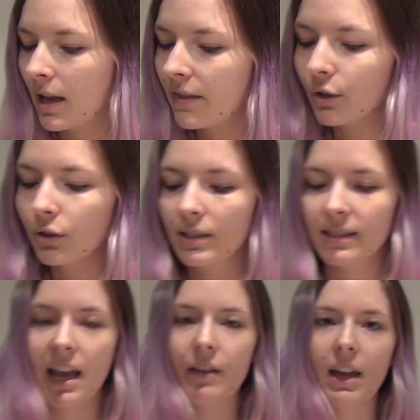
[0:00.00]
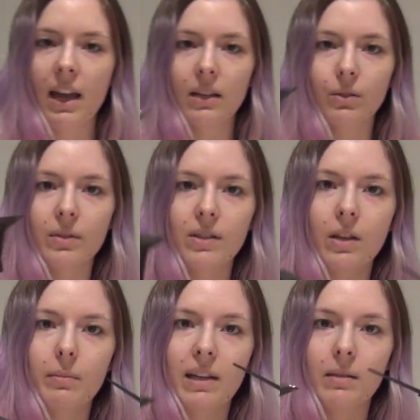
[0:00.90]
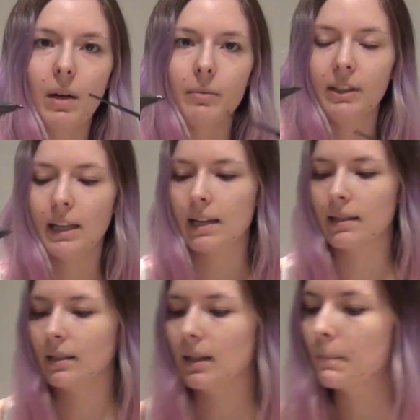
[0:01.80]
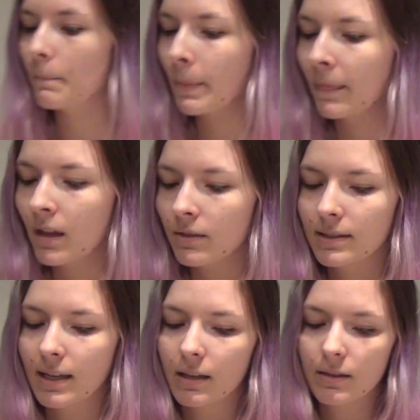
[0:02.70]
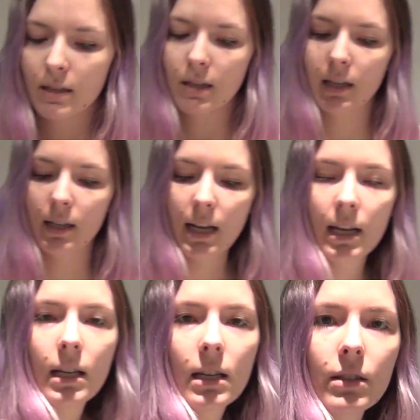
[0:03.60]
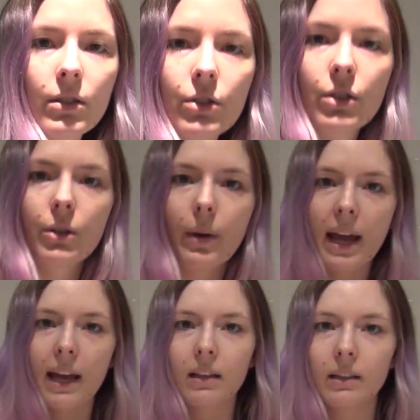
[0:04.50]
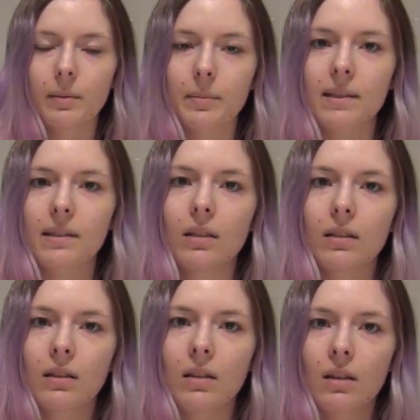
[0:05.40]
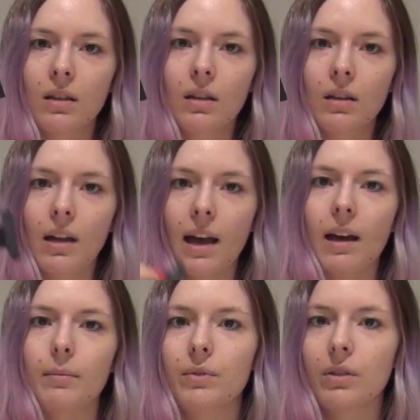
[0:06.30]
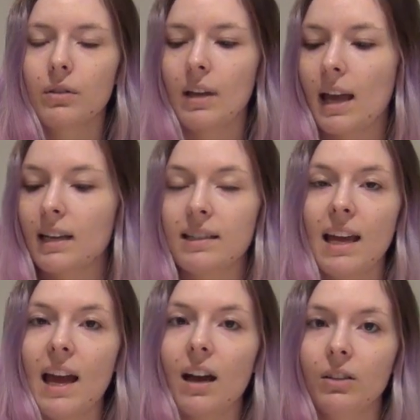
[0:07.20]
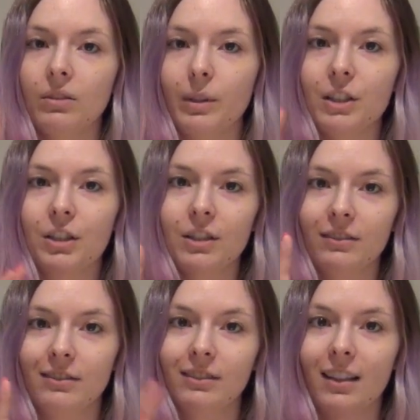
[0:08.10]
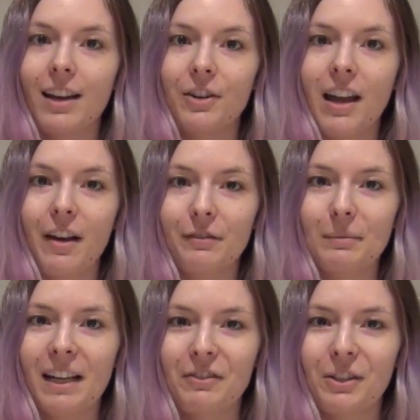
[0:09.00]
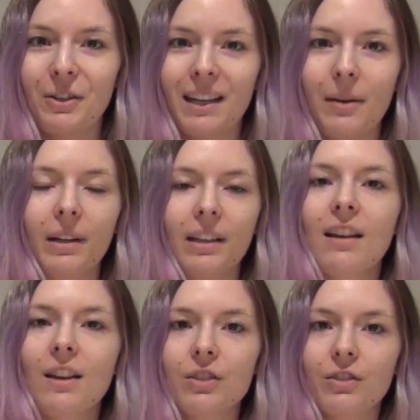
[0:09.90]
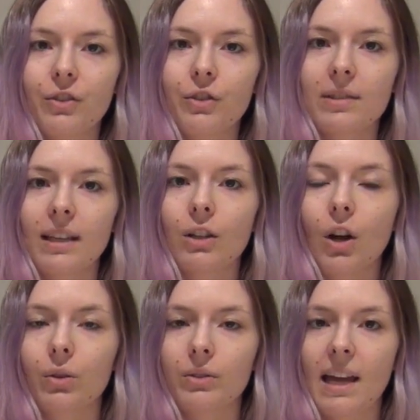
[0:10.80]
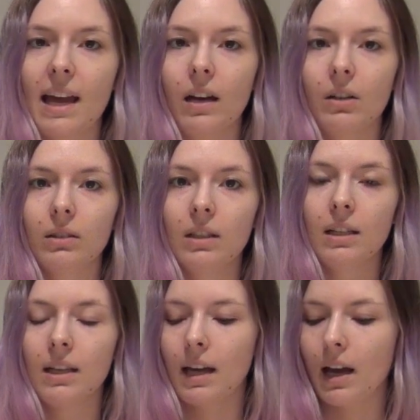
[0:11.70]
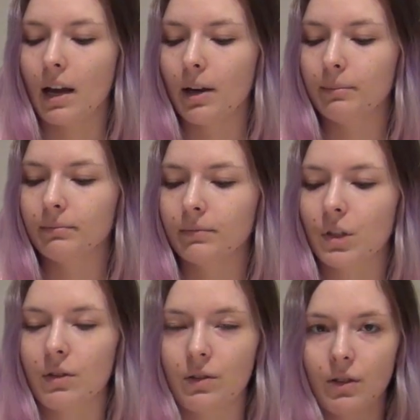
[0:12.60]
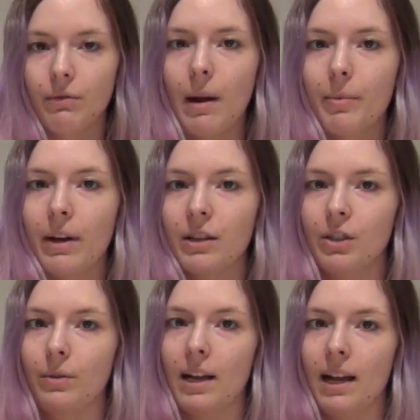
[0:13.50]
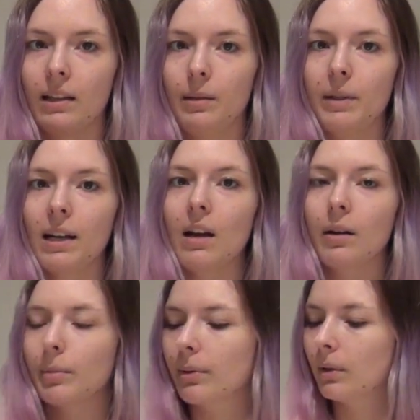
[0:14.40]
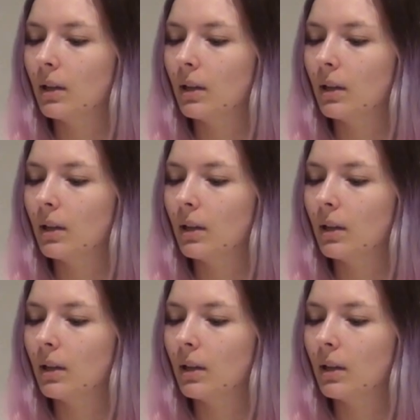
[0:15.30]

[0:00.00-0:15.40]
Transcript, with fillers: And they're good because they have a handle so you can pick them up really easily. The second thing you're going to need is two hair clips um, and a towel, which I don't have. I'm going to have to go and get one. So use like an old towel um, just to wrap around you and I clip it up.